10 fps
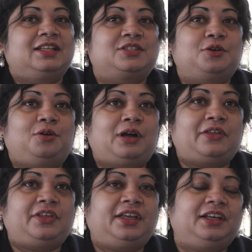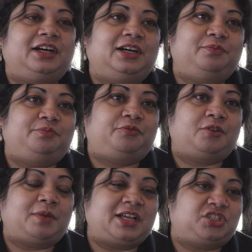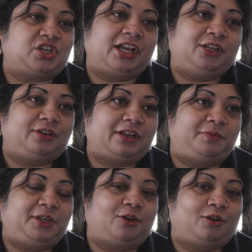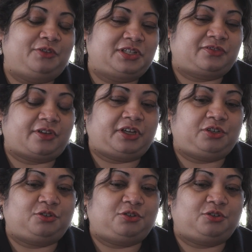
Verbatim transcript: So I think uh, from my childhood, I've been always very